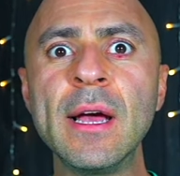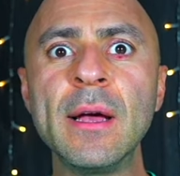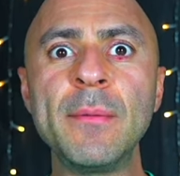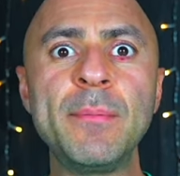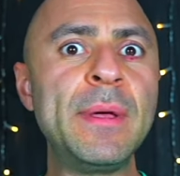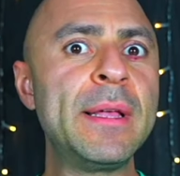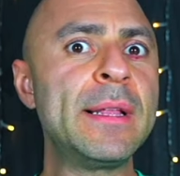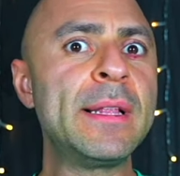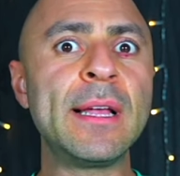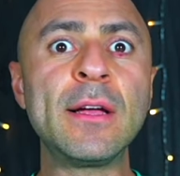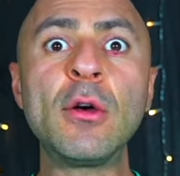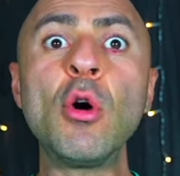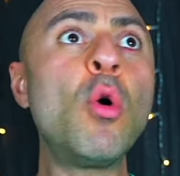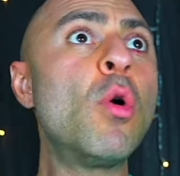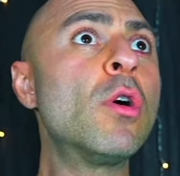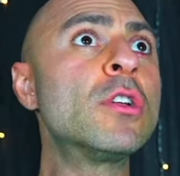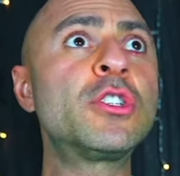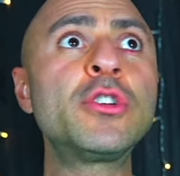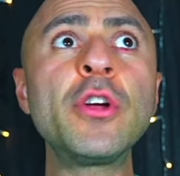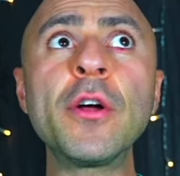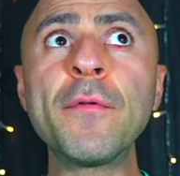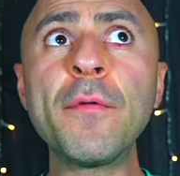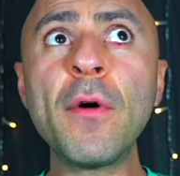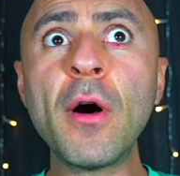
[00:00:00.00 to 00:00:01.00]
Being like, oh,
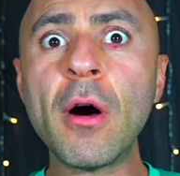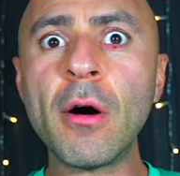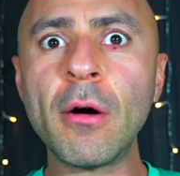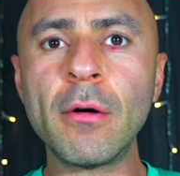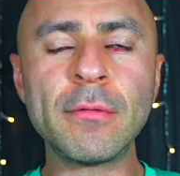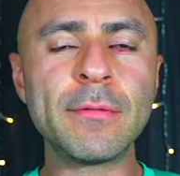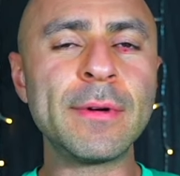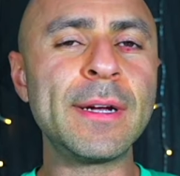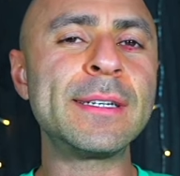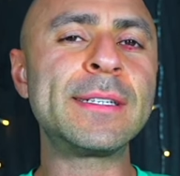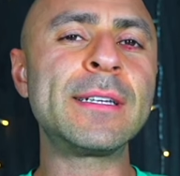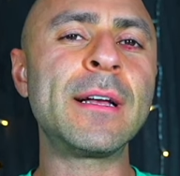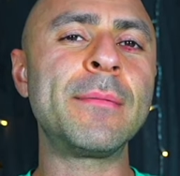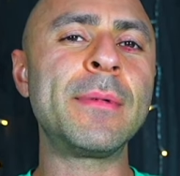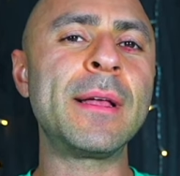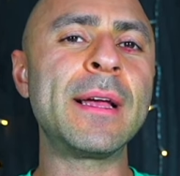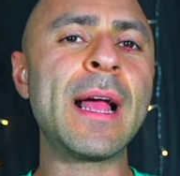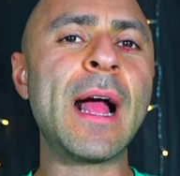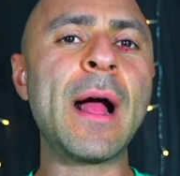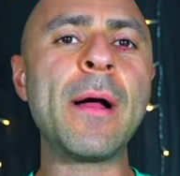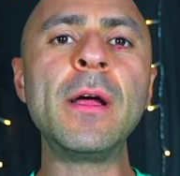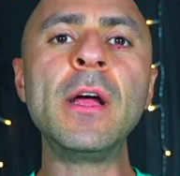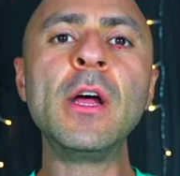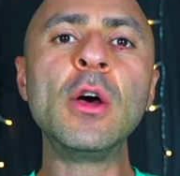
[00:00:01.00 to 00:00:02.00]
it's your fault, right? Something like
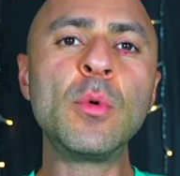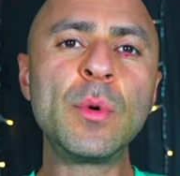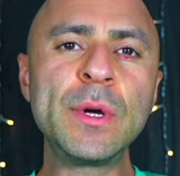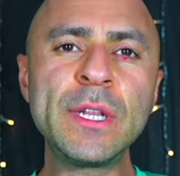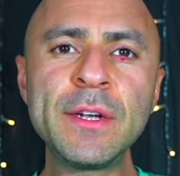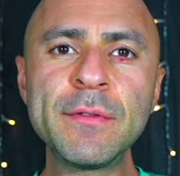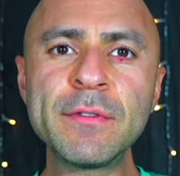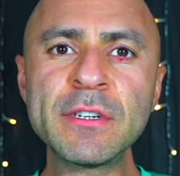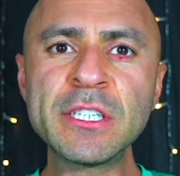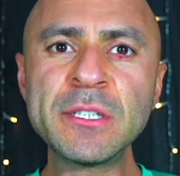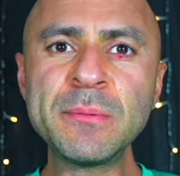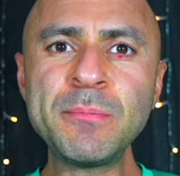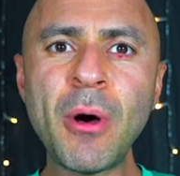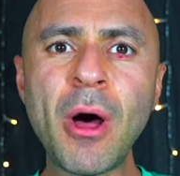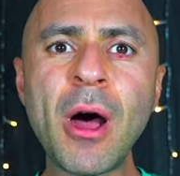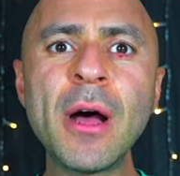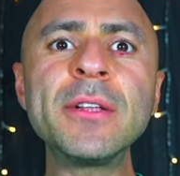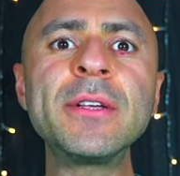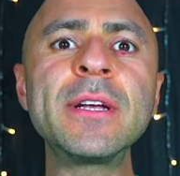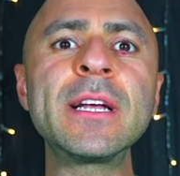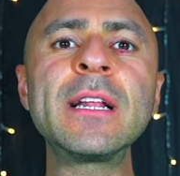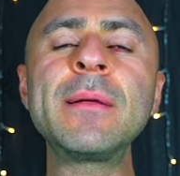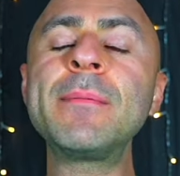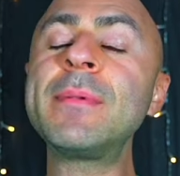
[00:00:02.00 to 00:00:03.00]
that. When you
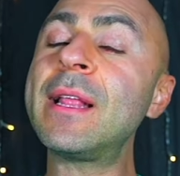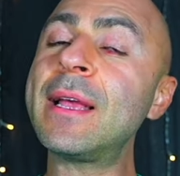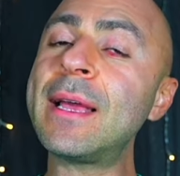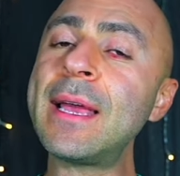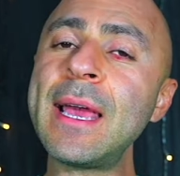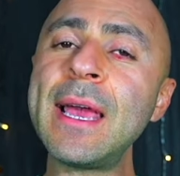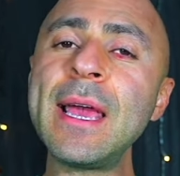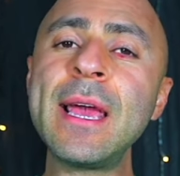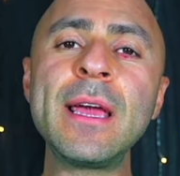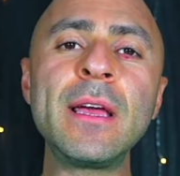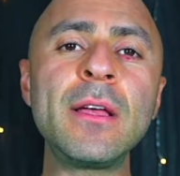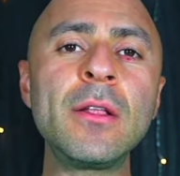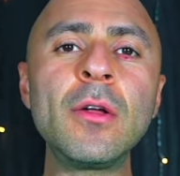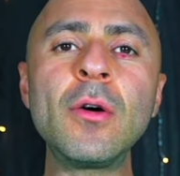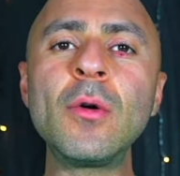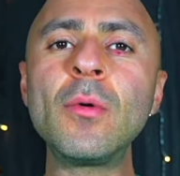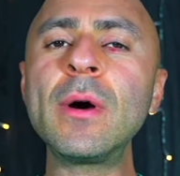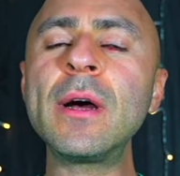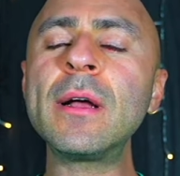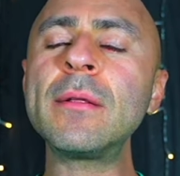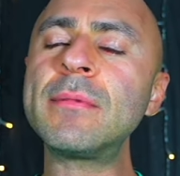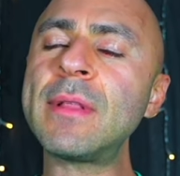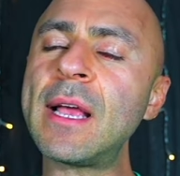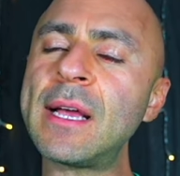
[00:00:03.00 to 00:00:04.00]
respond, you're going to be like, hey, you know
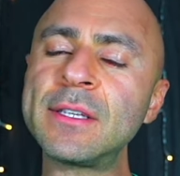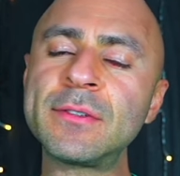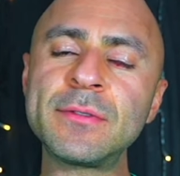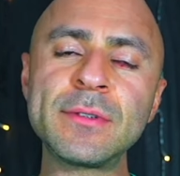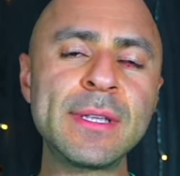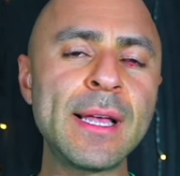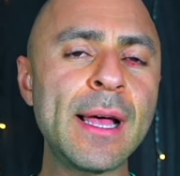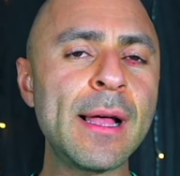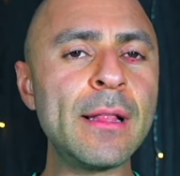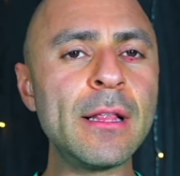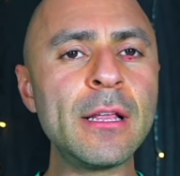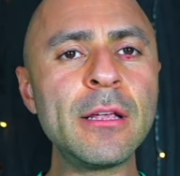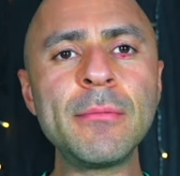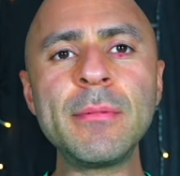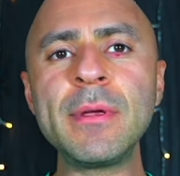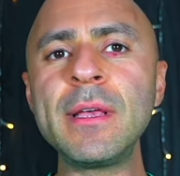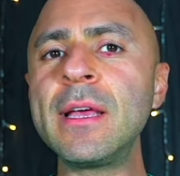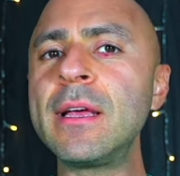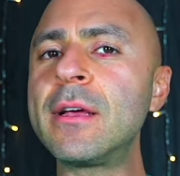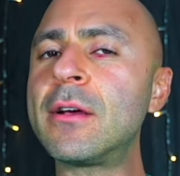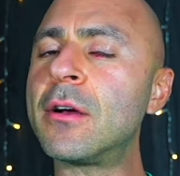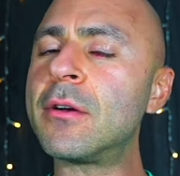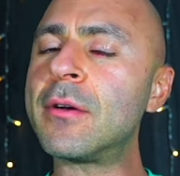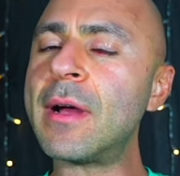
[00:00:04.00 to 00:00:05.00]
what? Thanks for telling
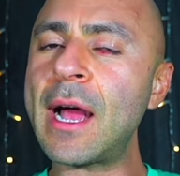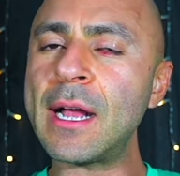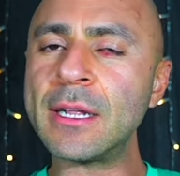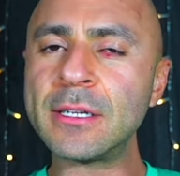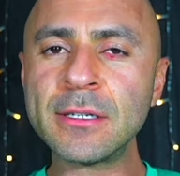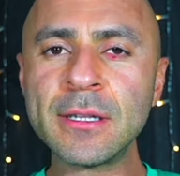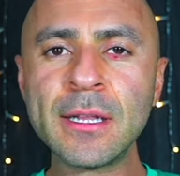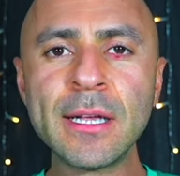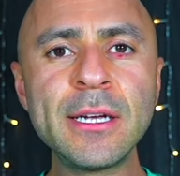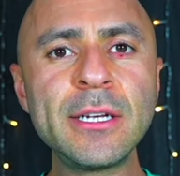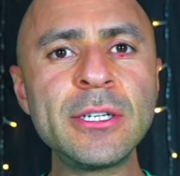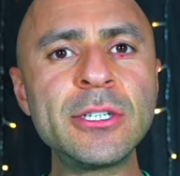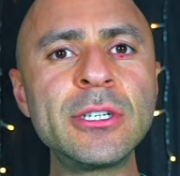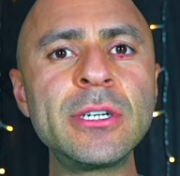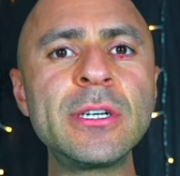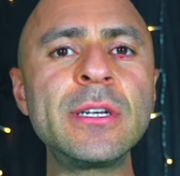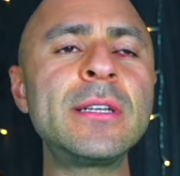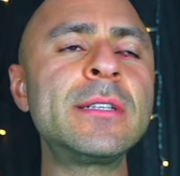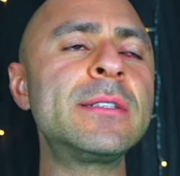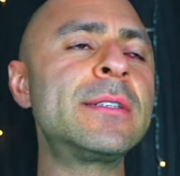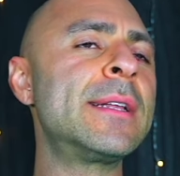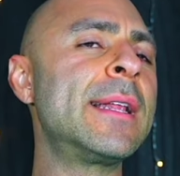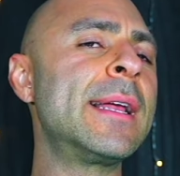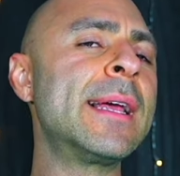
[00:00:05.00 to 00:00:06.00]
me.
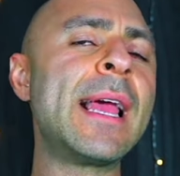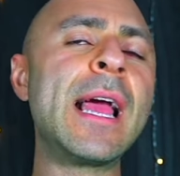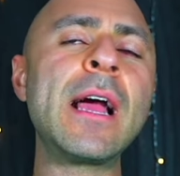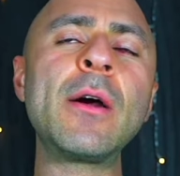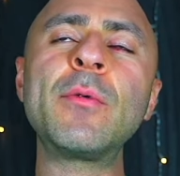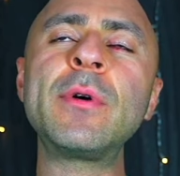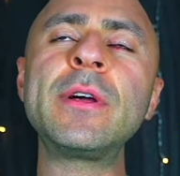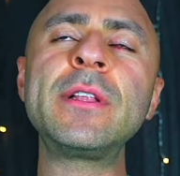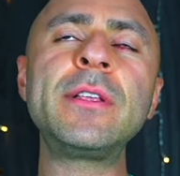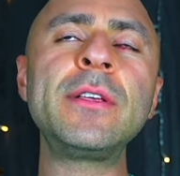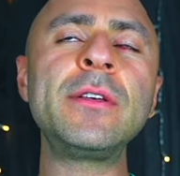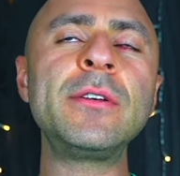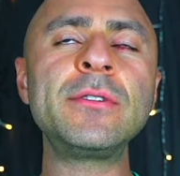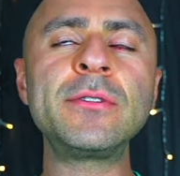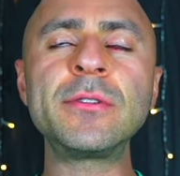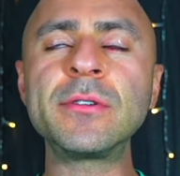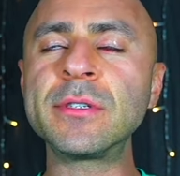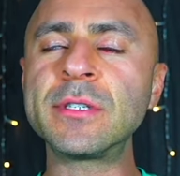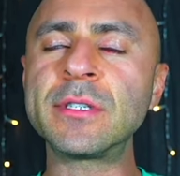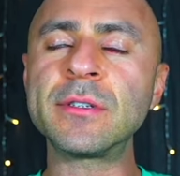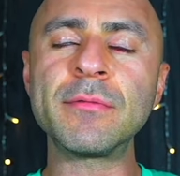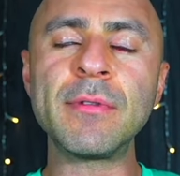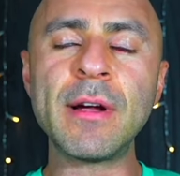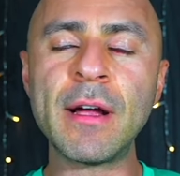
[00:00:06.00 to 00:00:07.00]
Congratulations. And I can't wait to use you
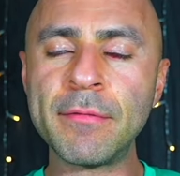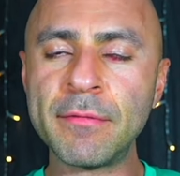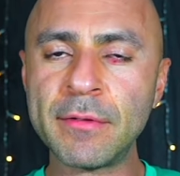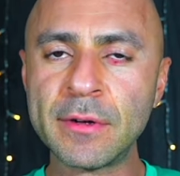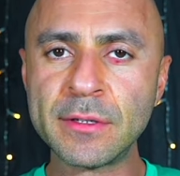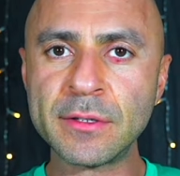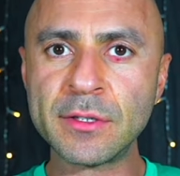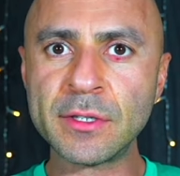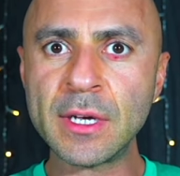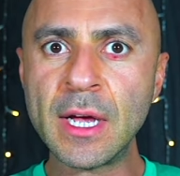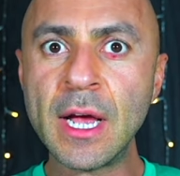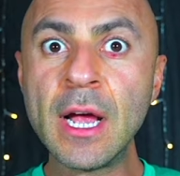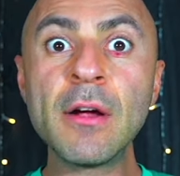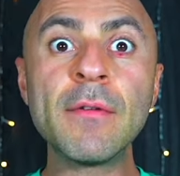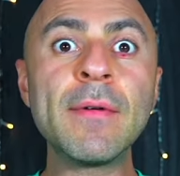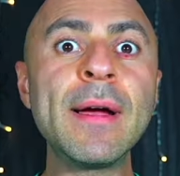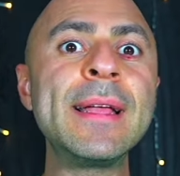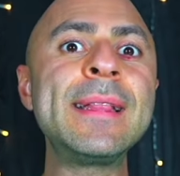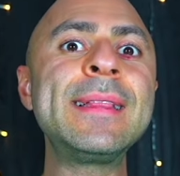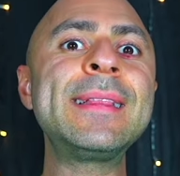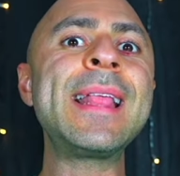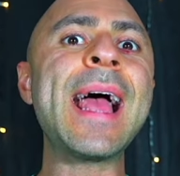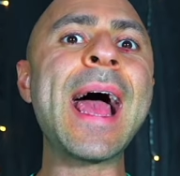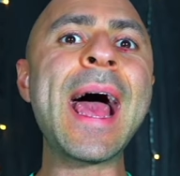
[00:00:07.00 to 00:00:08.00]
as a reference,
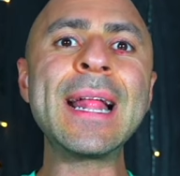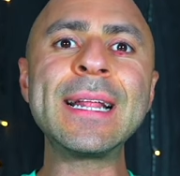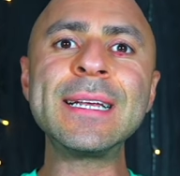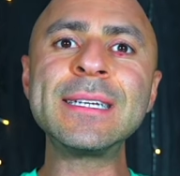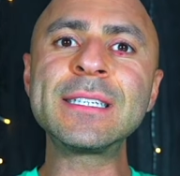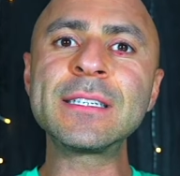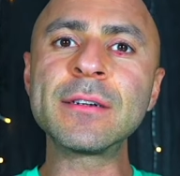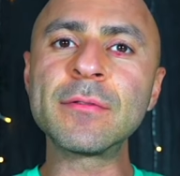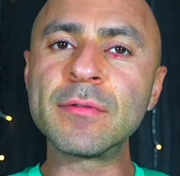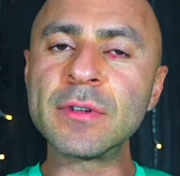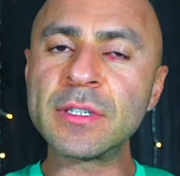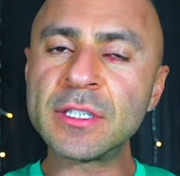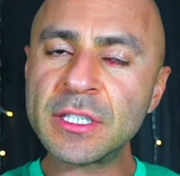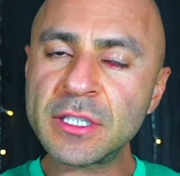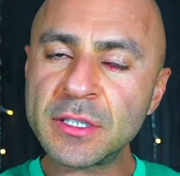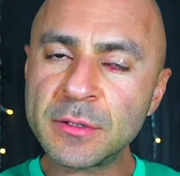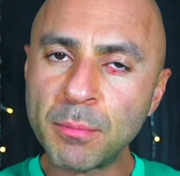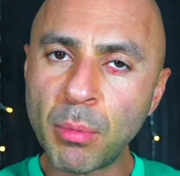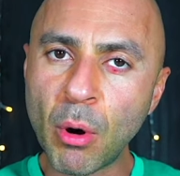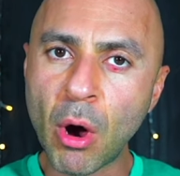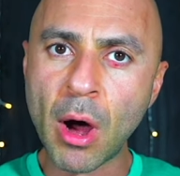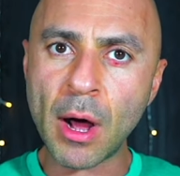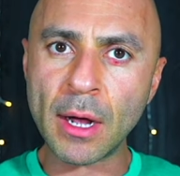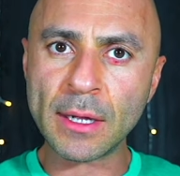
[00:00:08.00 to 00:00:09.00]
right? That is a
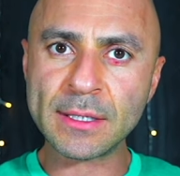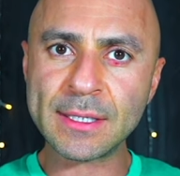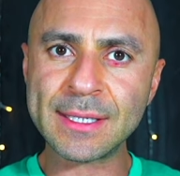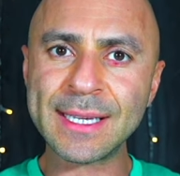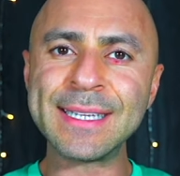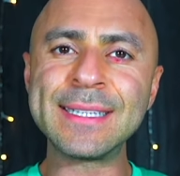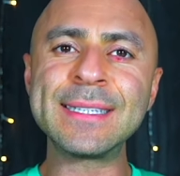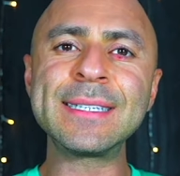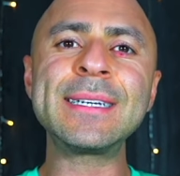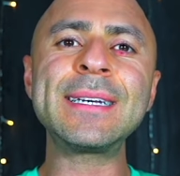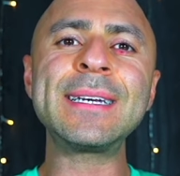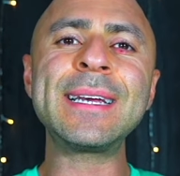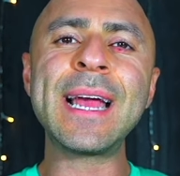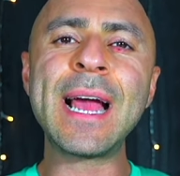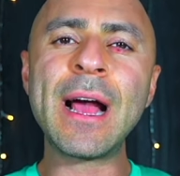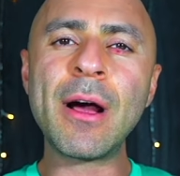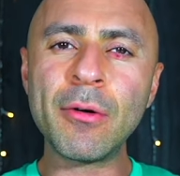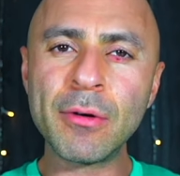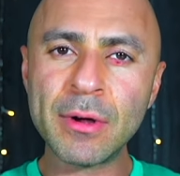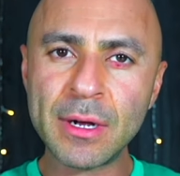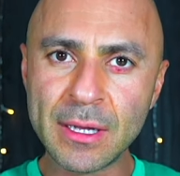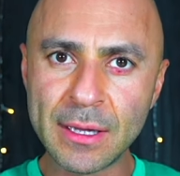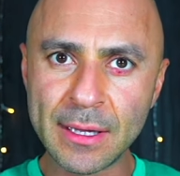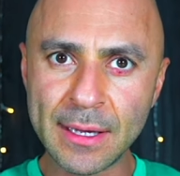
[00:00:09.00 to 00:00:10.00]
response. It's
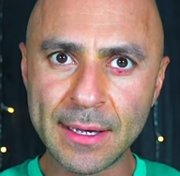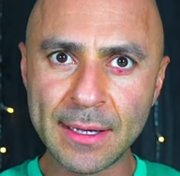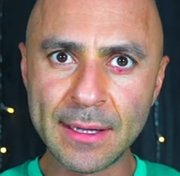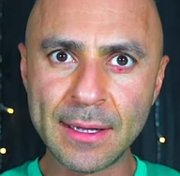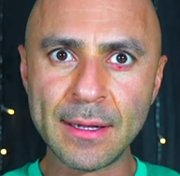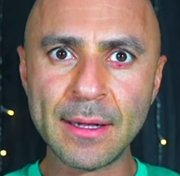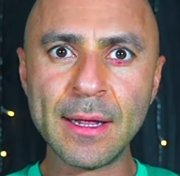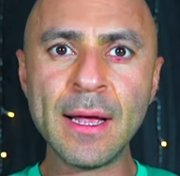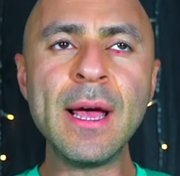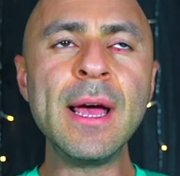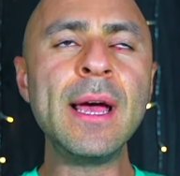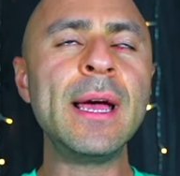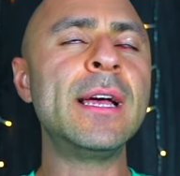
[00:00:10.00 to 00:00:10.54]
calculated.